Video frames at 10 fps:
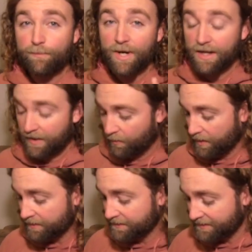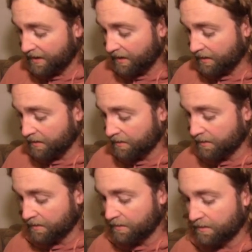But I will say,
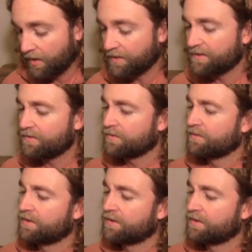also,